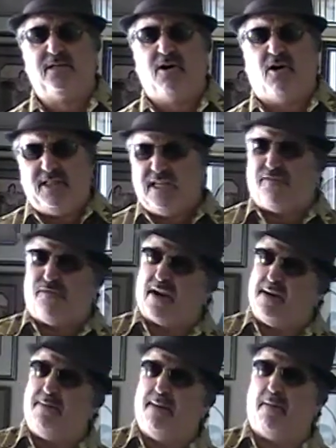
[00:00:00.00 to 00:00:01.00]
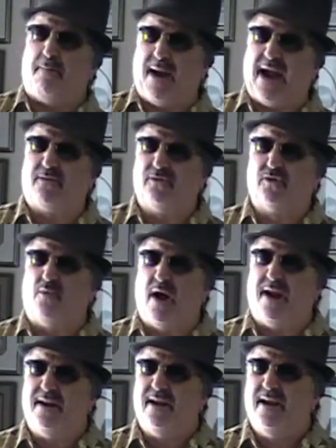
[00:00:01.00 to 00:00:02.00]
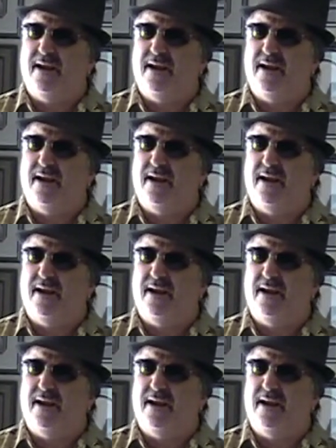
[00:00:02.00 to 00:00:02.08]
Are these freaking people backwards or what?